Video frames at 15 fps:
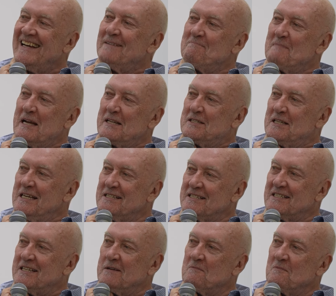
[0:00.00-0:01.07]
Matisse
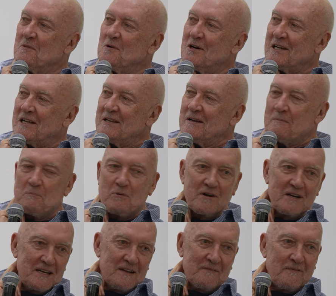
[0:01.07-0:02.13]
didn't work in a
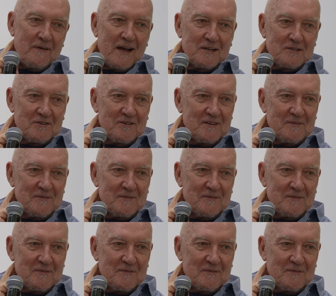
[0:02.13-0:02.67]
printing factory